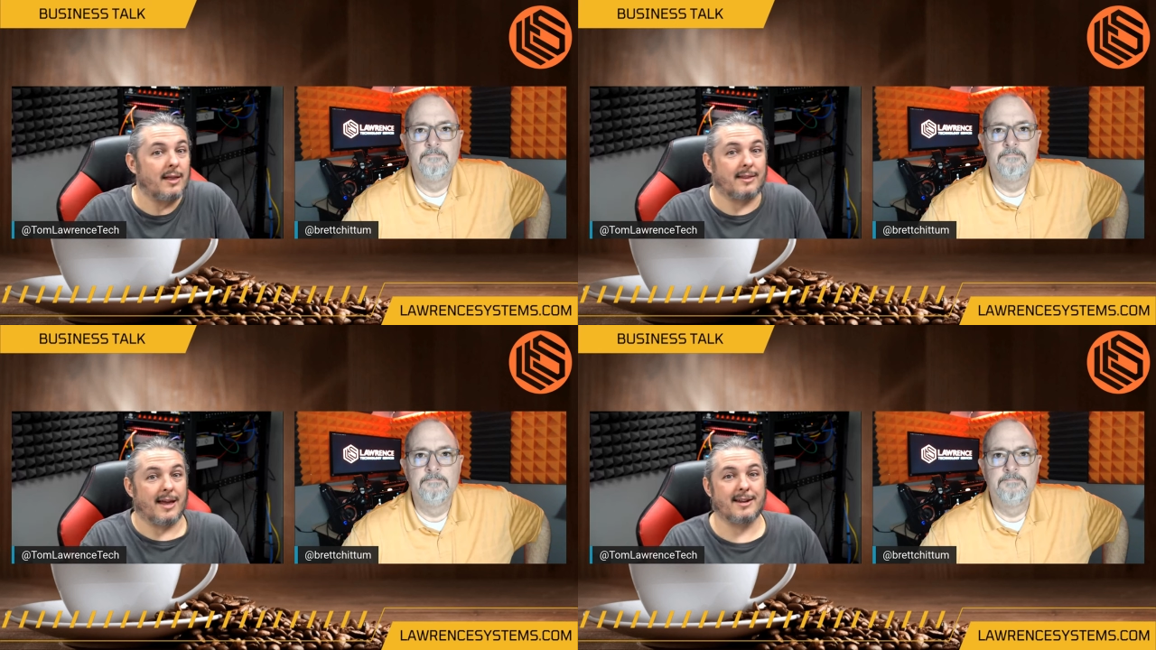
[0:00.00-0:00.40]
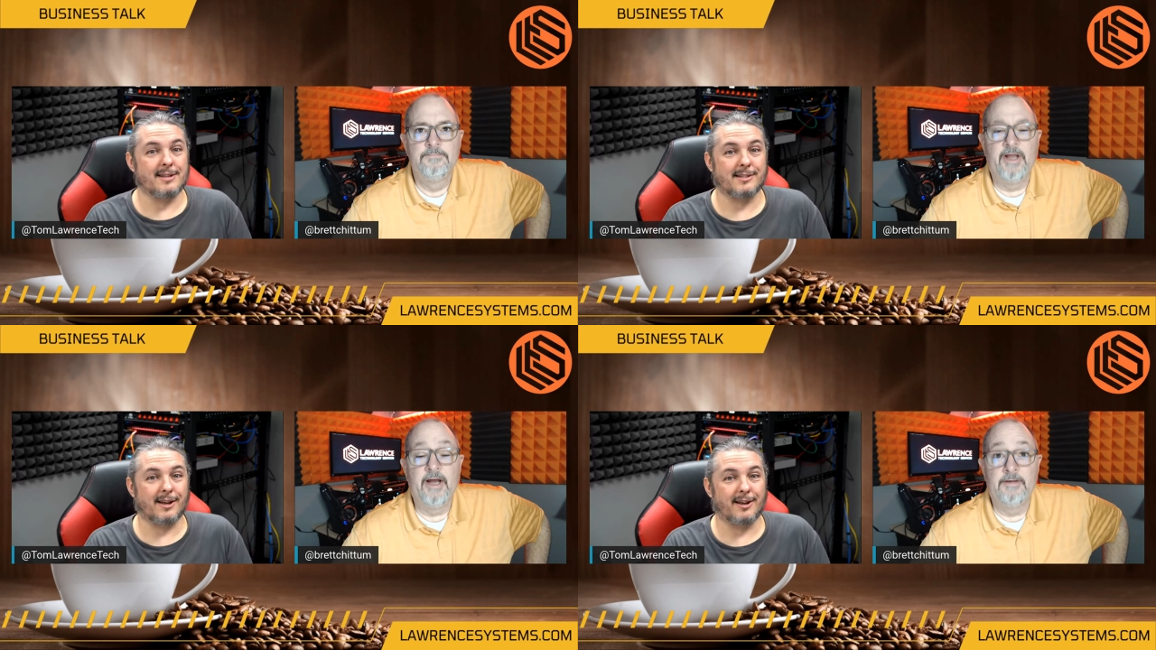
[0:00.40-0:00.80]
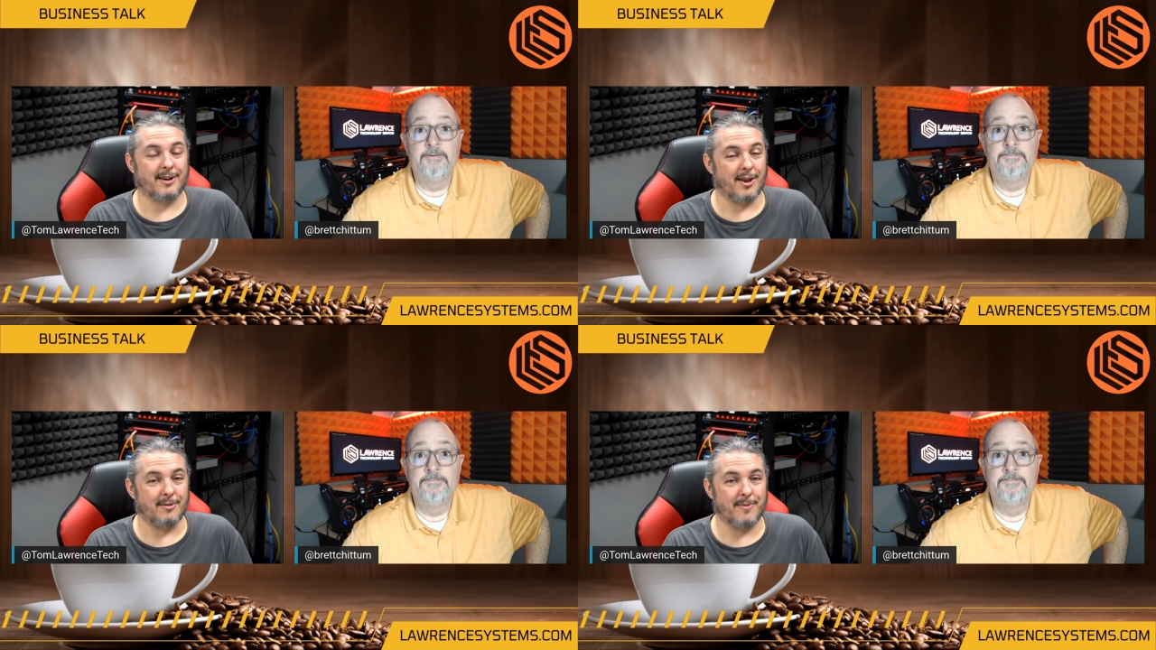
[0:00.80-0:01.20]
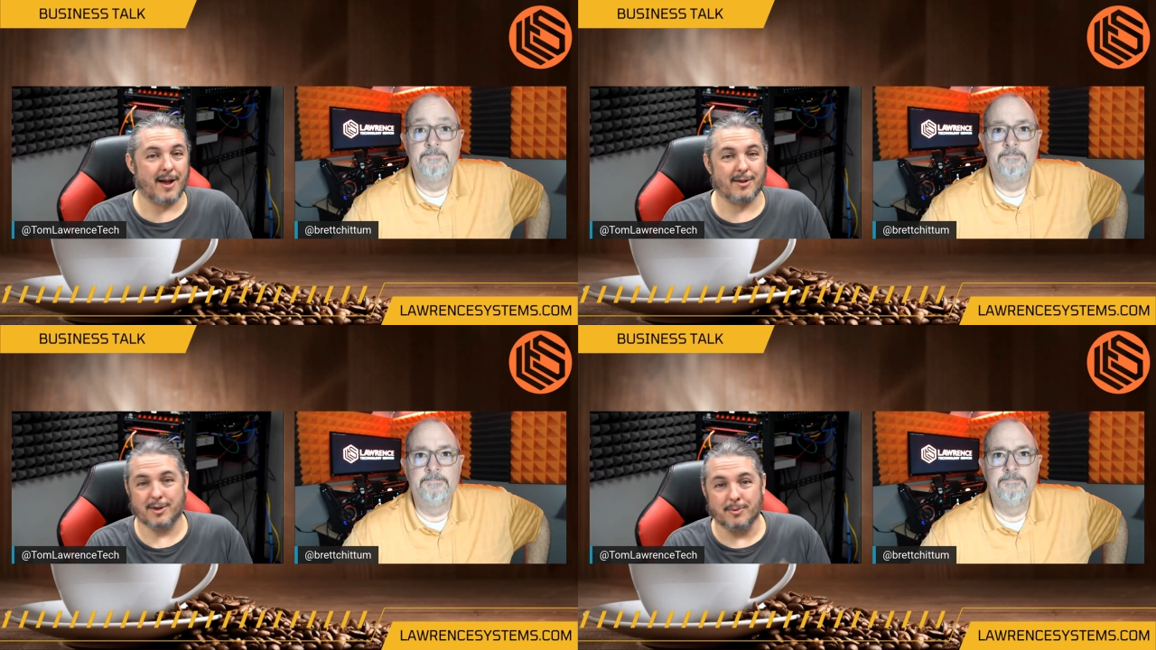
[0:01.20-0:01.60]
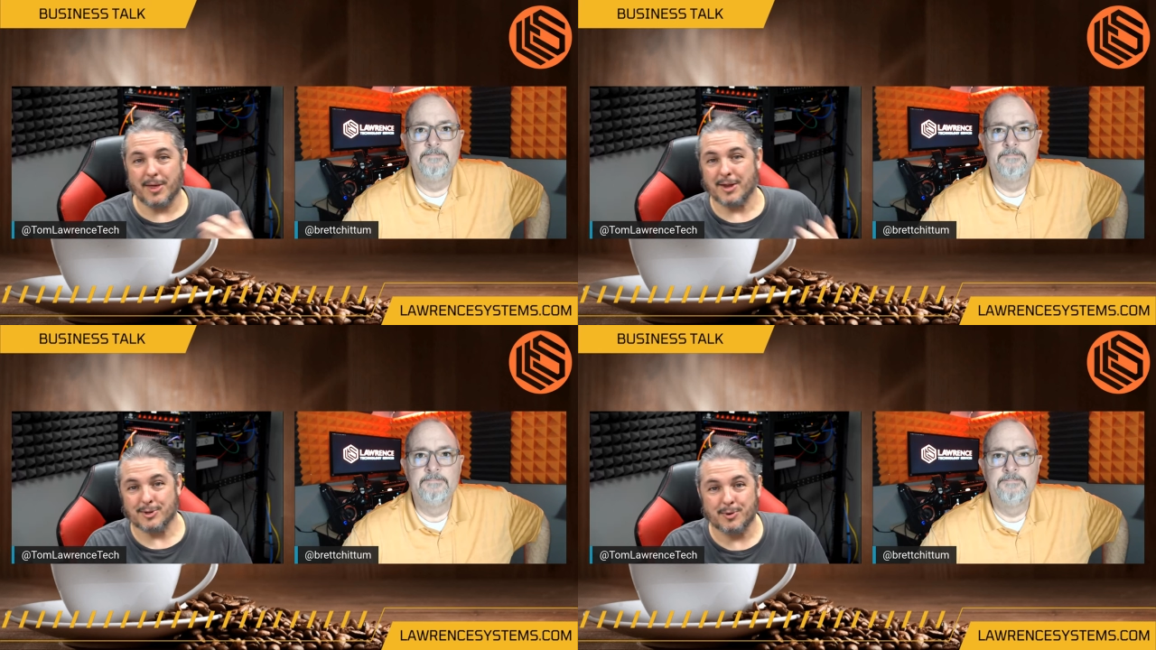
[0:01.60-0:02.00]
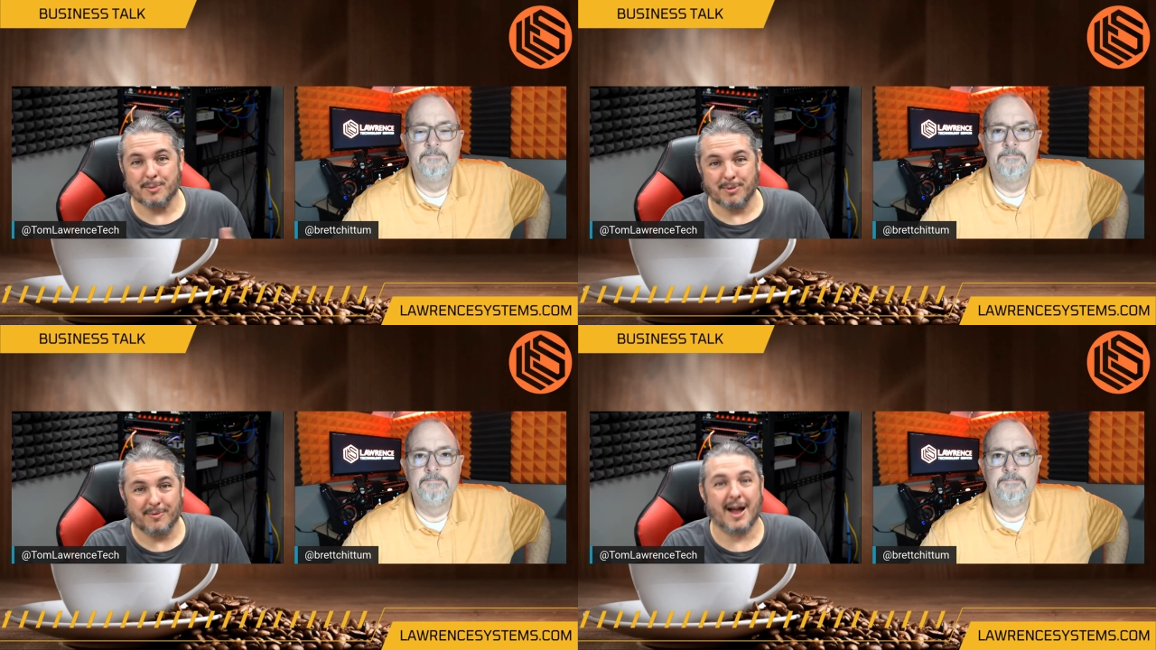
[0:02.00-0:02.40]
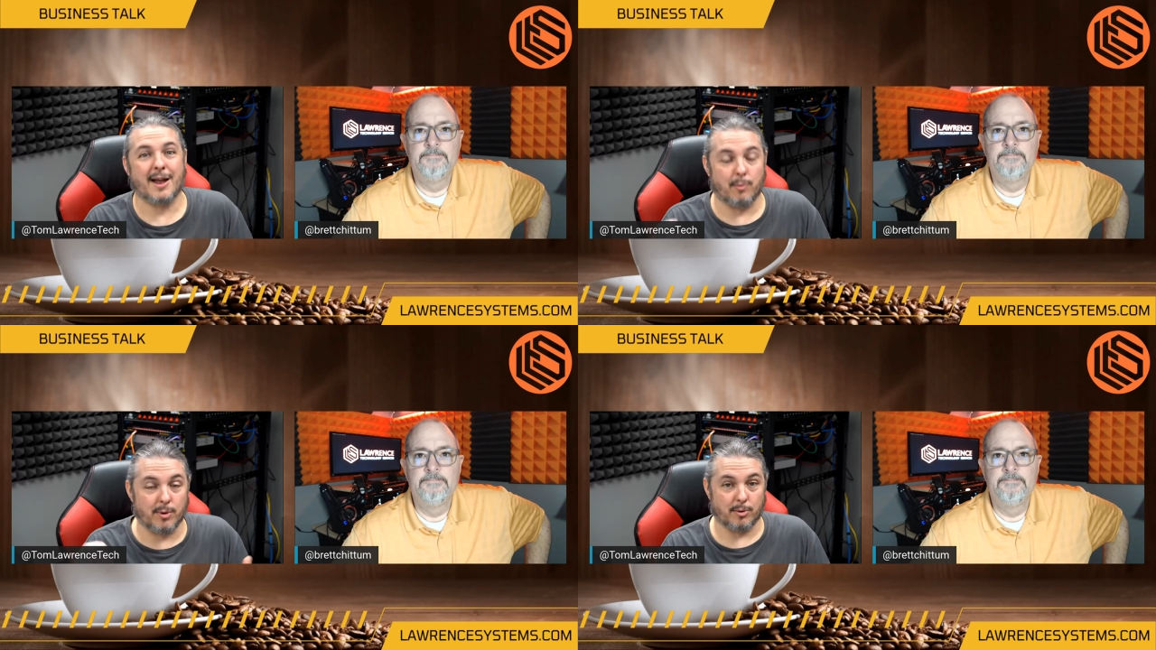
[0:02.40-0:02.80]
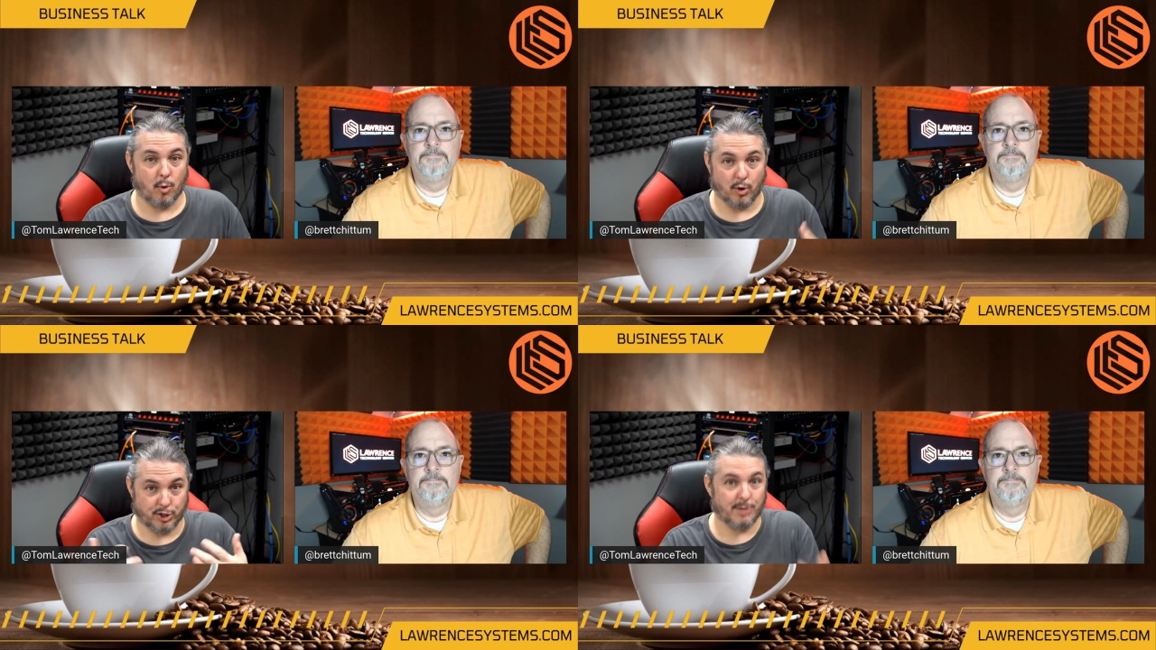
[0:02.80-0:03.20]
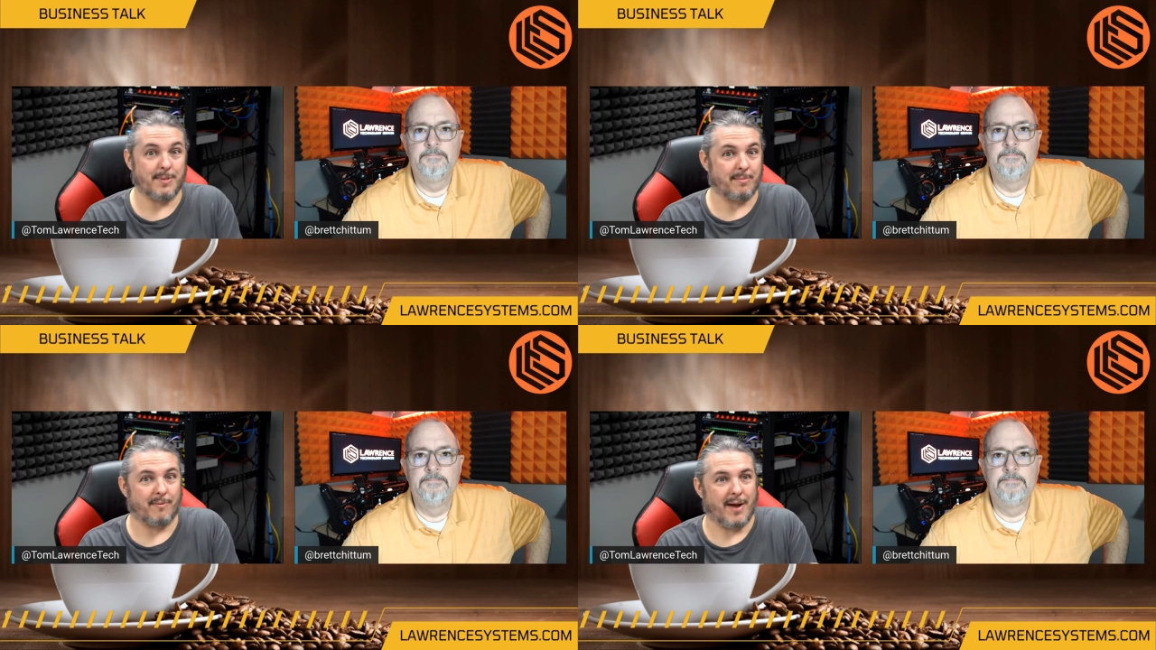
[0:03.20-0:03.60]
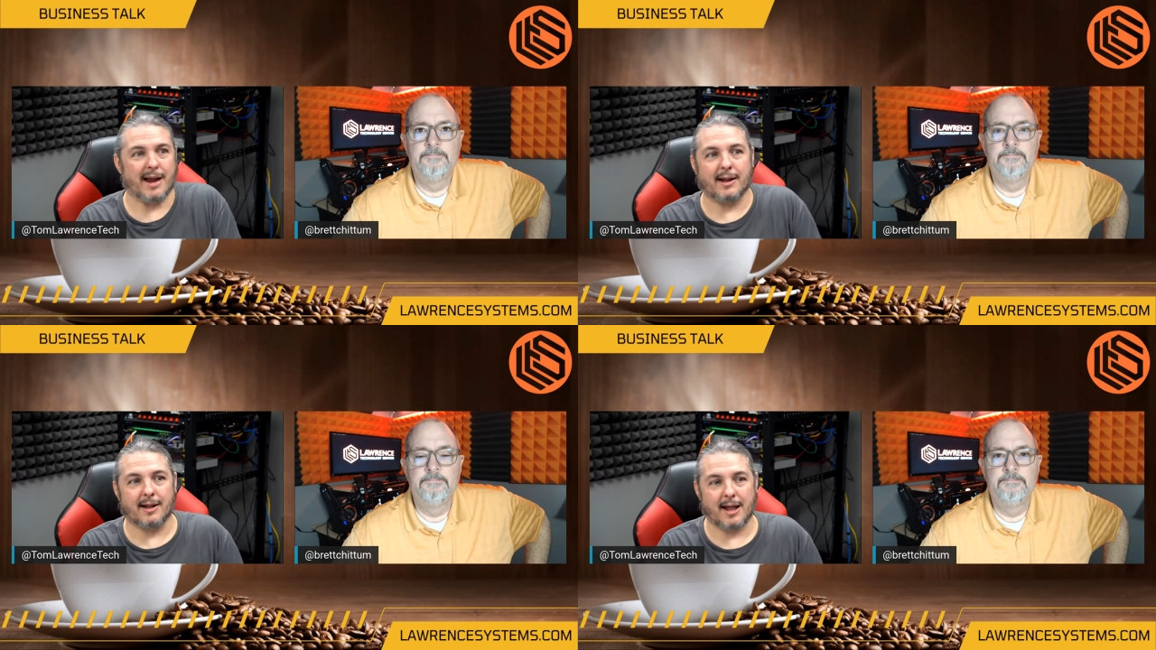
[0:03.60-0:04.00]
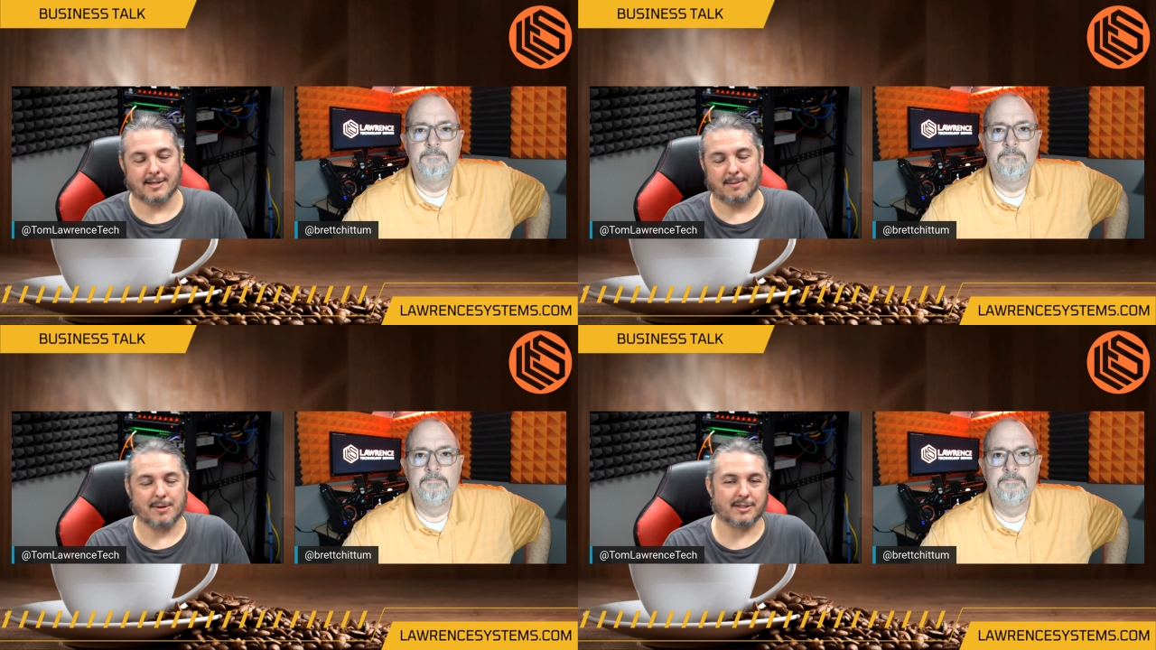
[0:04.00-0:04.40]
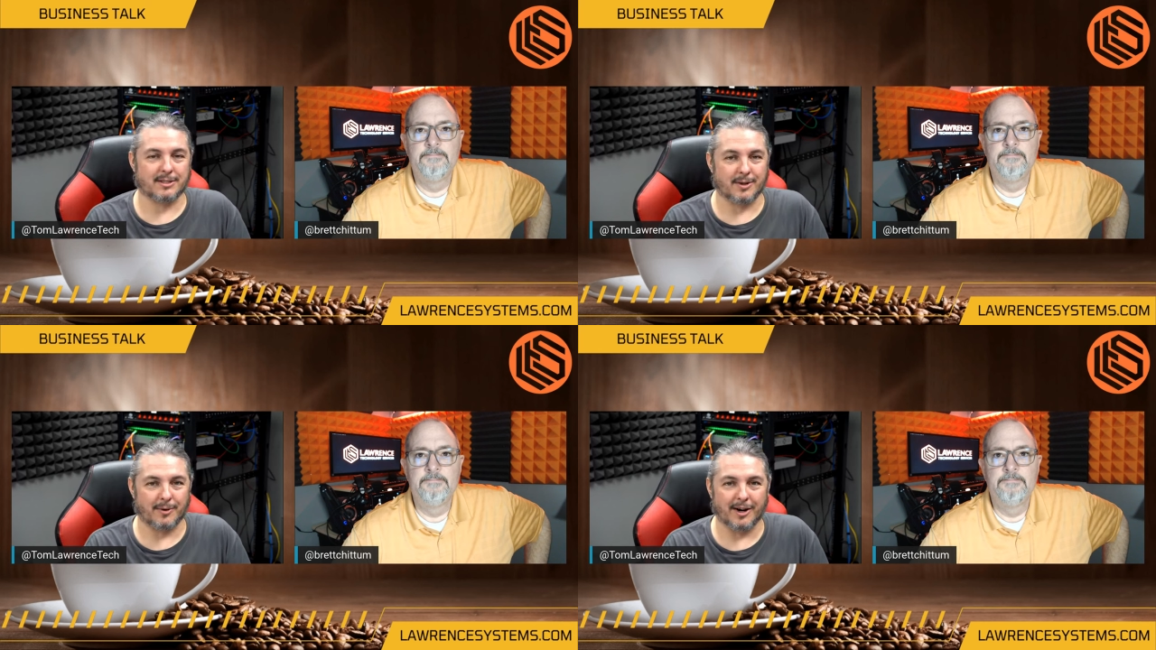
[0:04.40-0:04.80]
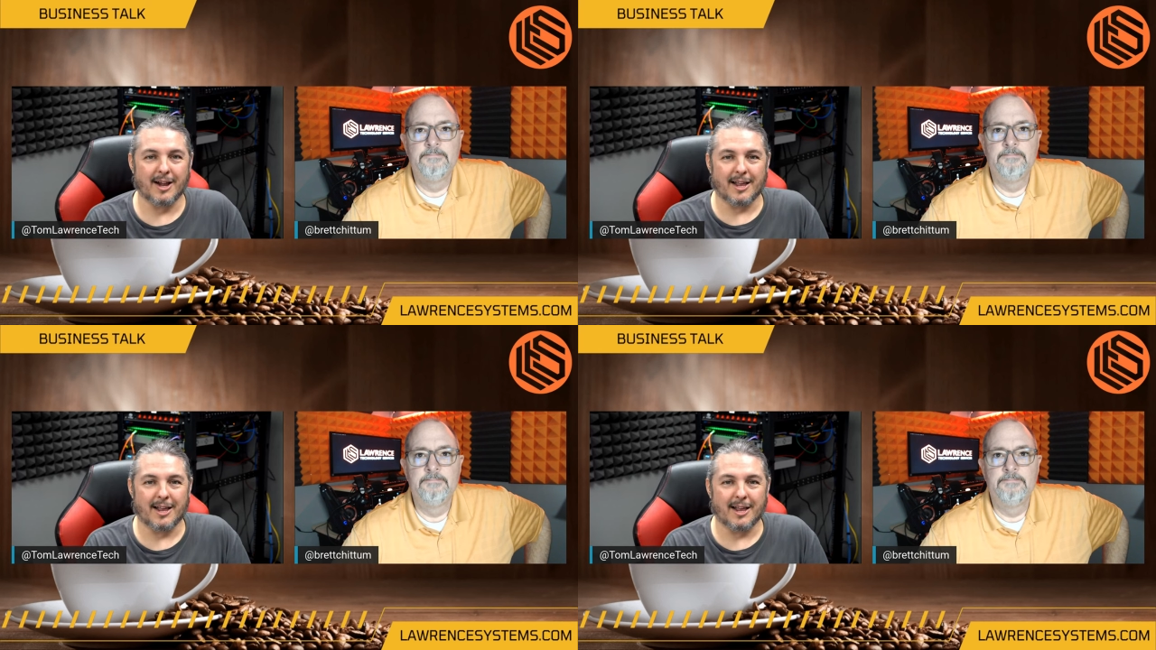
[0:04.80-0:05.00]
Speaker 1: That is yeah. uh, another value that you can provide or, or should be providing as a business owner,